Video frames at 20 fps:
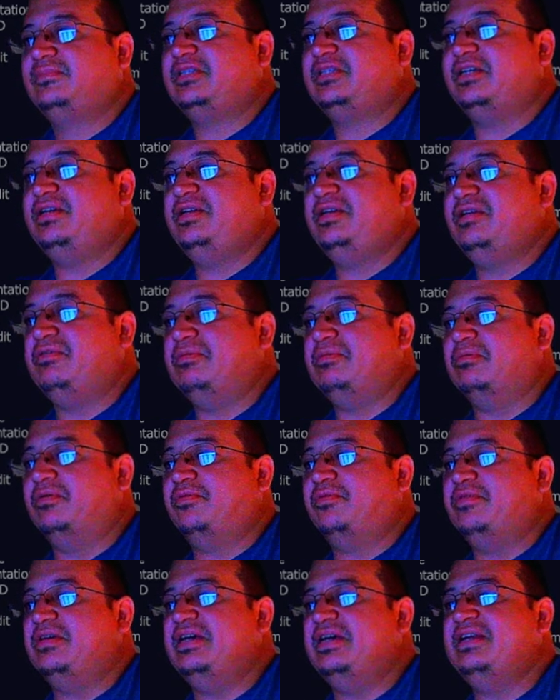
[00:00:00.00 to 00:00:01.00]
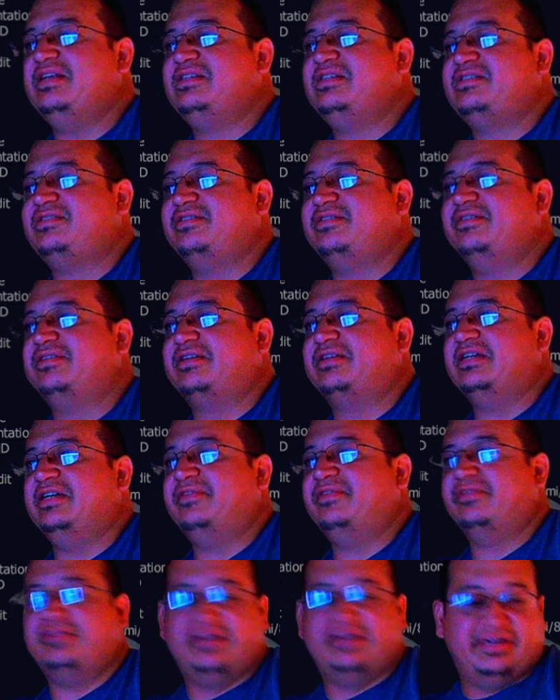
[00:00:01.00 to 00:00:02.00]
Okay, and we want the eighty stick and
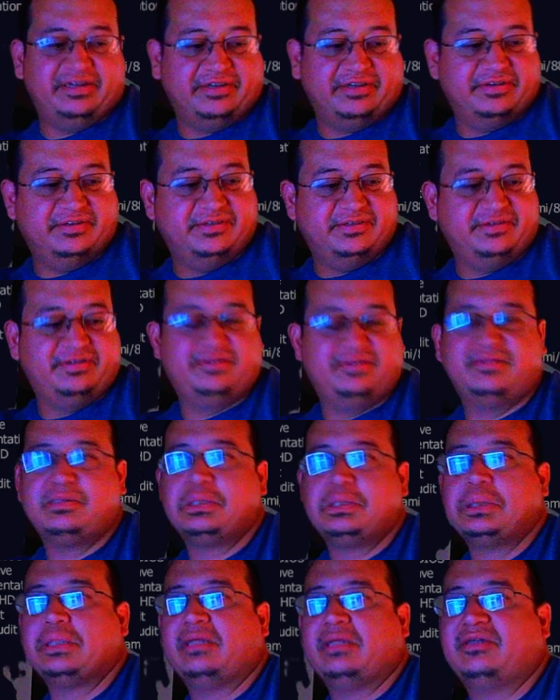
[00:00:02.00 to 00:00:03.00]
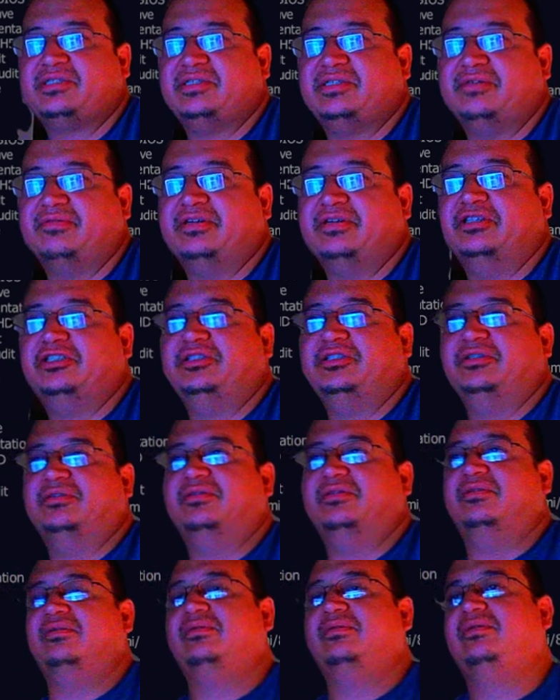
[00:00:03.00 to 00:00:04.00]
the light gun. So get
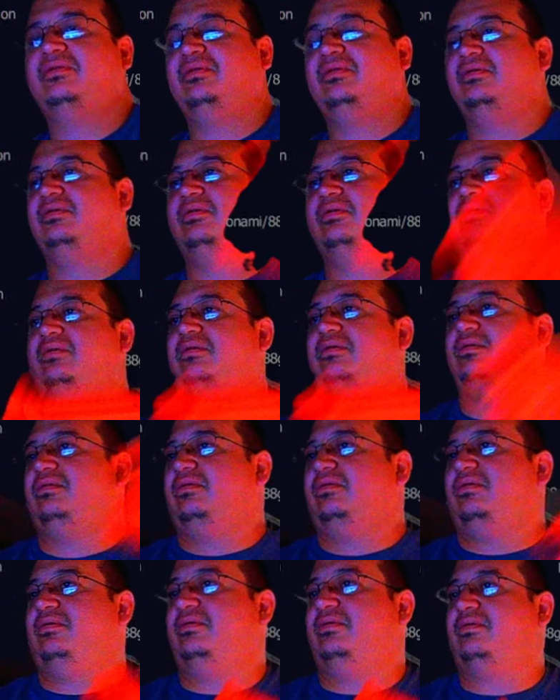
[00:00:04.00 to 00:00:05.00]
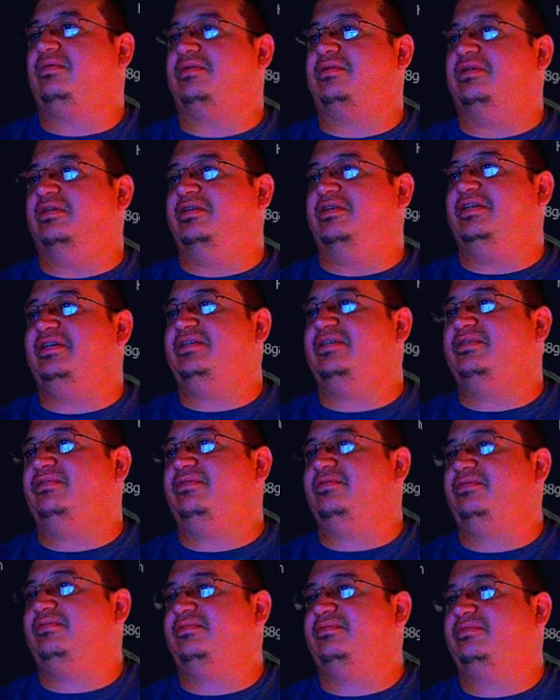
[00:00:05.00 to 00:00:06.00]
your gun out.
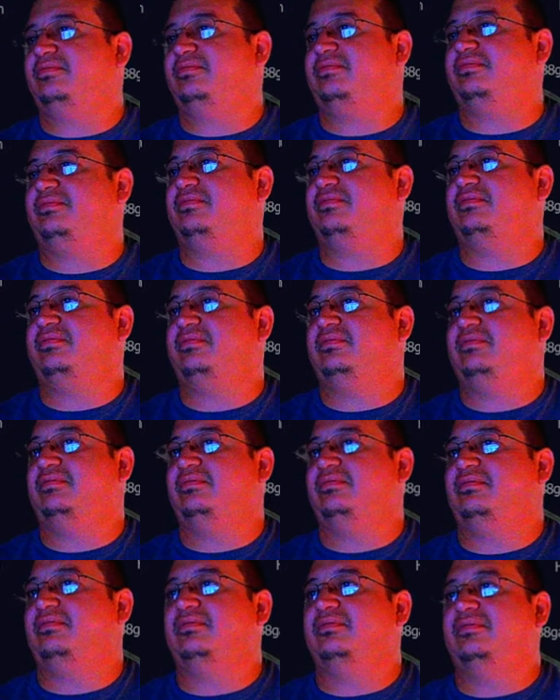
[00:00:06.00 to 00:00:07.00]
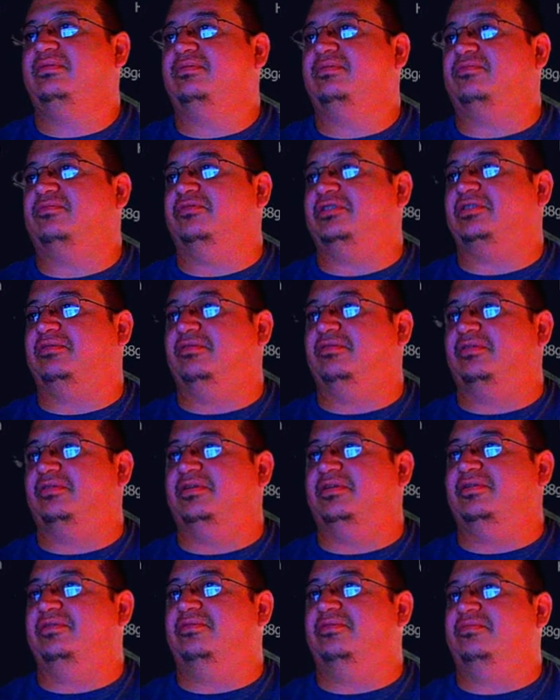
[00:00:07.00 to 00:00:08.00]
We're just going to
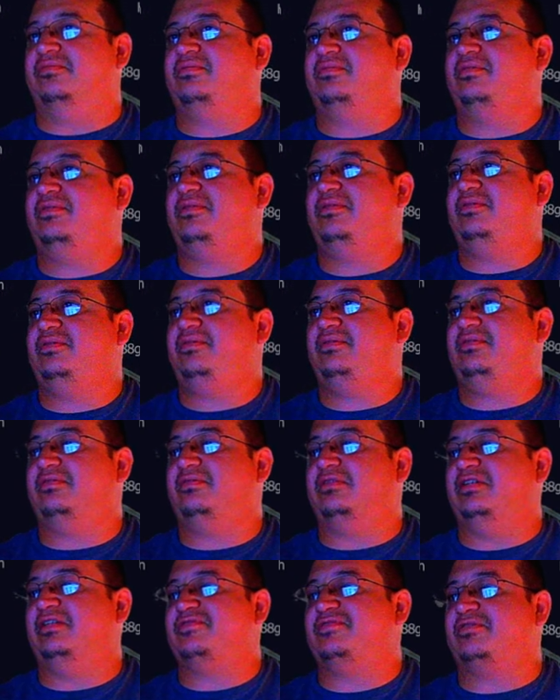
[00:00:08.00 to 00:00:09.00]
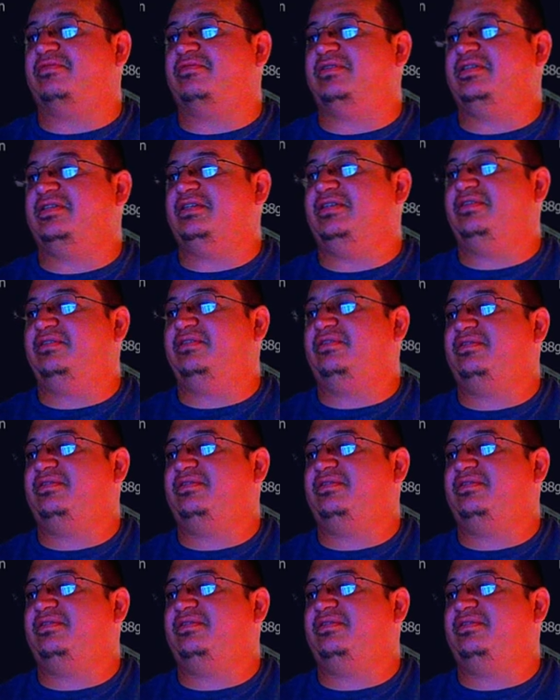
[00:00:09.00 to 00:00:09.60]
go left to right.